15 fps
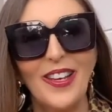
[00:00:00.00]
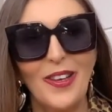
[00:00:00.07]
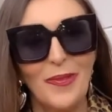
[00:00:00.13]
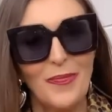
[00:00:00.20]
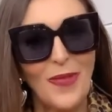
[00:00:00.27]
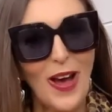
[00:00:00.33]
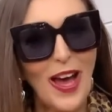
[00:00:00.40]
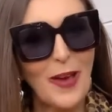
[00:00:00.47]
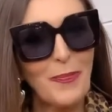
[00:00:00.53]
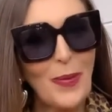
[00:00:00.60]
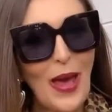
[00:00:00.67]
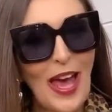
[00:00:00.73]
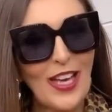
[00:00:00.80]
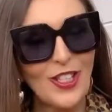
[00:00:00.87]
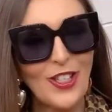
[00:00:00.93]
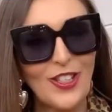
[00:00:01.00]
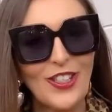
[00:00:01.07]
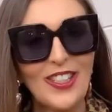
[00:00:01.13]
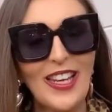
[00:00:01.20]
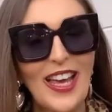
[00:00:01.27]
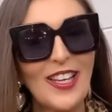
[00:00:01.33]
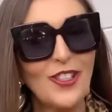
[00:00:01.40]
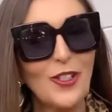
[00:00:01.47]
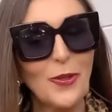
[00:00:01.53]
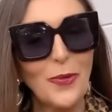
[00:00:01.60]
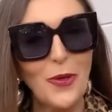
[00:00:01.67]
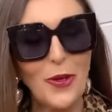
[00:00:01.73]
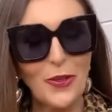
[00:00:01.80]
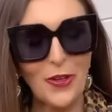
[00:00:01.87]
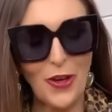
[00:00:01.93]
my passion, as you
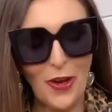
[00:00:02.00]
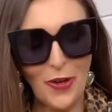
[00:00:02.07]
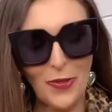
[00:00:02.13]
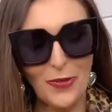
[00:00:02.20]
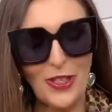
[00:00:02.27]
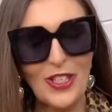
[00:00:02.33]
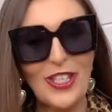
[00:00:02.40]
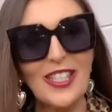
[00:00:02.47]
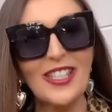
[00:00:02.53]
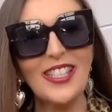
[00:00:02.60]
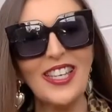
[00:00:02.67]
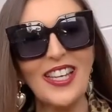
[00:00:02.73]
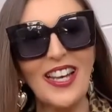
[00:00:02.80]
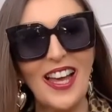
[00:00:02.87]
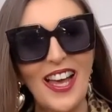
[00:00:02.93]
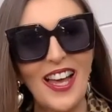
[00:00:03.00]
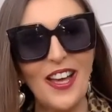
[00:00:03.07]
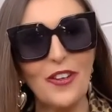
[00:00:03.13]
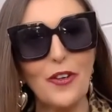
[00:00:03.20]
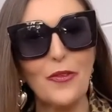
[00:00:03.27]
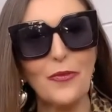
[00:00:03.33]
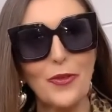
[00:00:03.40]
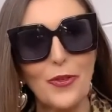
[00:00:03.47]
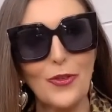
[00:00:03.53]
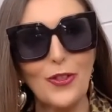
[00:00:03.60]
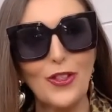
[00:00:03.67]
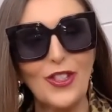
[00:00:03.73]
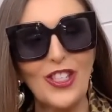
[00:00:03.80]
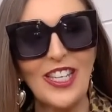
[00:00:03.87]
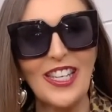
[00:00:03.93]
all know, which is Guerlain Rouge
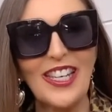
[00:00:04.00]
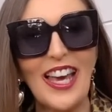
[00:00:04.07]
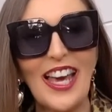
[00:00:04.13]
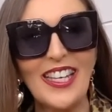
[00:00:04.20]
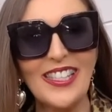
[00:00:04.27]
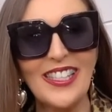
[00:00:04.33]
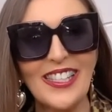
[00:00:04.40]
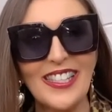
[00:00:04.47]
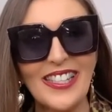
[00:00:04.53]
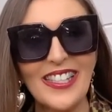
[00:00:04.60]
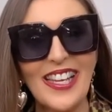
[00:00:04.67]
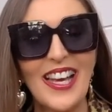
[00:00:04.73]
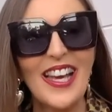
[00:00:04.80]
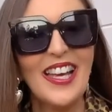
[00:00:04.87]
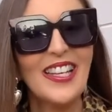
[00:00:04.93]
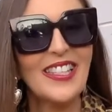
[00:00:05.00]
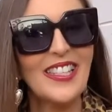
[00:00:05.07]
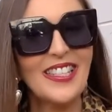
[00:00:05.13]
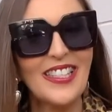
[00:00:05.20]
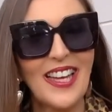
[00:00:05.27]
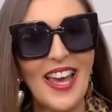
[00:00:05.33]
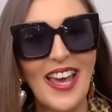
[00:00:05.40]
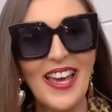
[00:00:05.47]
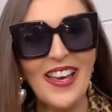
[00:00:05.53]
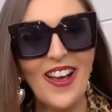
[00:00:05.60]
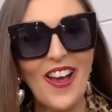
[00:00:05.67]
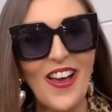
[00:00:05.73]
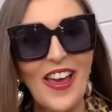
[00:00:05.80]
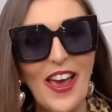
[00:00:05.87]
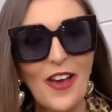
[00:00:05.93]
G cases. Today
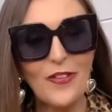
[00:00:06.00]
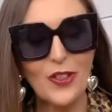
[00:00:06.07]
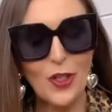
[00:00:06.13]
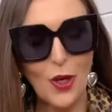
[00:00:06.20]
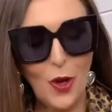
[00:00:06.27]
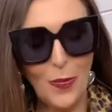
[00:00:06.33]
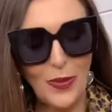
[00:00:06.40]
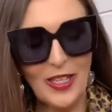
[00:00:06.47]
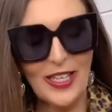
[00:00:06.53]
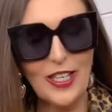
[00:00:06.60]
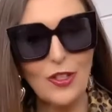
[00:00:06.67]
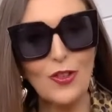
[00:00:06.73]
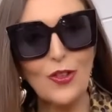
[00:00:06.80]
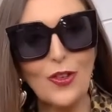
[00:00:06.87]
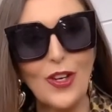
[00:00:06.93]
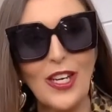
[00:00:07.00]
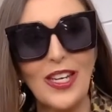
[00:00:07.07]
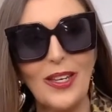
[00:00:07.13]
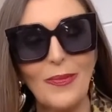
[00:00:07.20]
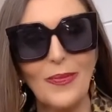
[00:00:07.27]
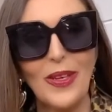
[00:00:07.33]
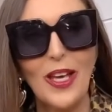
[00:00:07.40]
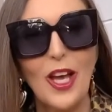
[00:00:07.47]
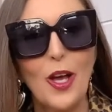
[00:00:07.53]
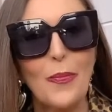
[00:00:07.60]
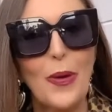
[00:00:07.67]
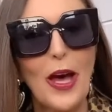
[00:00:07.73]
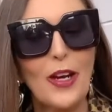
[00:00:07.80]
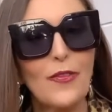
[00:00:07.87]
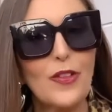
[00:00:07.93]
I have Tourmaline Dream,
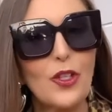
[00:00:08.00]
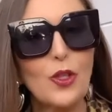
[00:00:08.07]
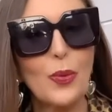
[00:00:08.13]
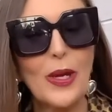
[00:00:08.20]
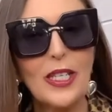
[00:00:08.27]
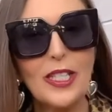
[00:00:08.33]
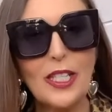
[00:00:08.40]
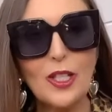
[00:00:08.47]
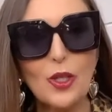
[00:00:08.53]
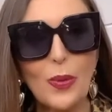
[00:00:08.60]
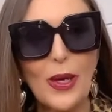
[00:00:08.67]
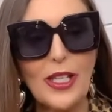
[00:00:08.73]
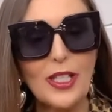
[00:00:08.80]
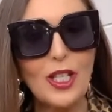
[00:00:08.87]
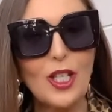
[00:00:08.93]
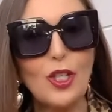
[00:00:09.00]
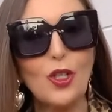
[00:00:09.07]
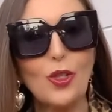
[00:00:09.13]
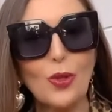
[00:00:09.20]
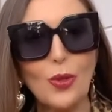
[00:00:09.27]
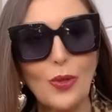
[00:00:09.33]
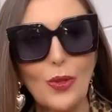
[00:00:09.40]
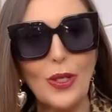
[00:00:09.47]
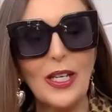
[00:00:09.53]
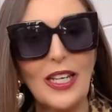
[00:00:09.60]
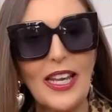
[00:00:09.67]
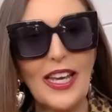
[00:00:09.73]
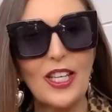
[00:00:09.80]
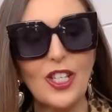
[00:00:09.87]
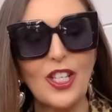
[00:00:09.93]
part of the 2020 jewel
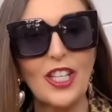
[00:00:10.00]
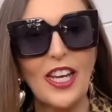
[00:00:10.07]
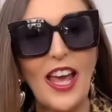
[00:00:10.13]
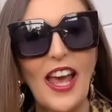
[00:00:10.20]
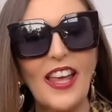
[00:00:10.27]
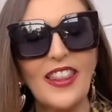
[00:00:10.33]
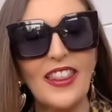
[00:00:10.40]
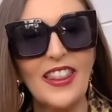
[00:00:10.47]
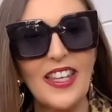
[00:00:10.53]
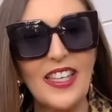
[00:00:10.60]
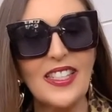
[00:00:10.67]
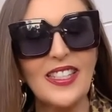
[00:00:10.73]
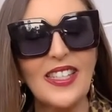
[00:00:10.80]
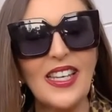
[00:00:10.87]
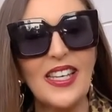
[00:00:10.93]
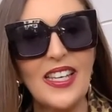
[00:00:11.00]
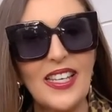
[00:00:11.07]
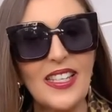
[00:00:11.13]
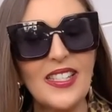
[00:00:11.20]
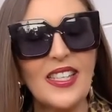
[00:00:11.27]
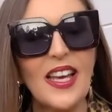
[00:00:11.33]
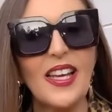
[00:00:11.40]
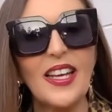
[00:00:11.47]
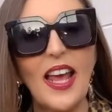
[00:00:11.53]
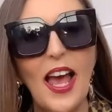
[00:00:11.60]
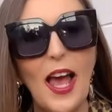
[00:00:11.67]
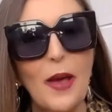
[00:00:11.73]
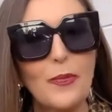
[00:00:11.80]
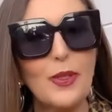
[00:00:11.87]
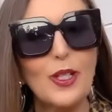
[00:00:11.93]
collection, and this is an
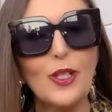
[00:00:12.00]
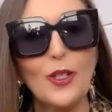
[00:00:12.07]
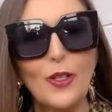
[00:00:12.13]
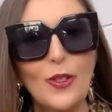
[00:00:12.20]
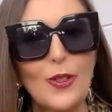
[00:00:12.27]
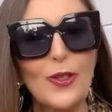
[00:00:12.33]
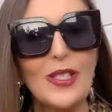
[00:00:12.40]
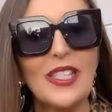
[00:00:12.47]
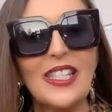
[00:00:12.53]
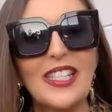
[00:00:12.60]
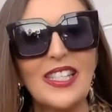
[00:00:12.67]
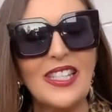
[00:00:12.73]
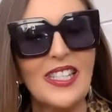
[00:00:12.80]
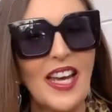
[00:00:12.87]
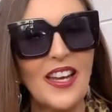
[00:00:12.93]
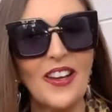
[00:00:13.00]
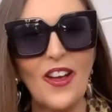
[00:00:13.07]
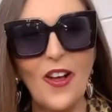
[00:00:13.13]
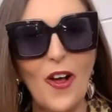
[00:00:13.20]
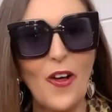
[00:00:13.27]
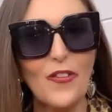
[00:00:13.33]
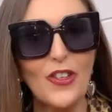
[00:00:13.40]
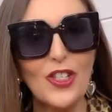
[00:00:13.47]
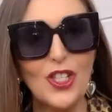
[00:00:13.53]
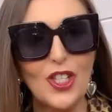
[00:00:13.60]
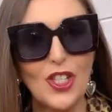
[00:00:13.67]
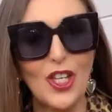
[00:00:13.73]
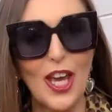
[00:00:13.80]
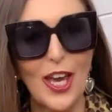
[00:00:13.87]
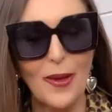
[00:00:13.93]
absolute stunner on a
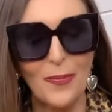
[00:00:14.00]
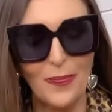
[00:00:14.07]
gem.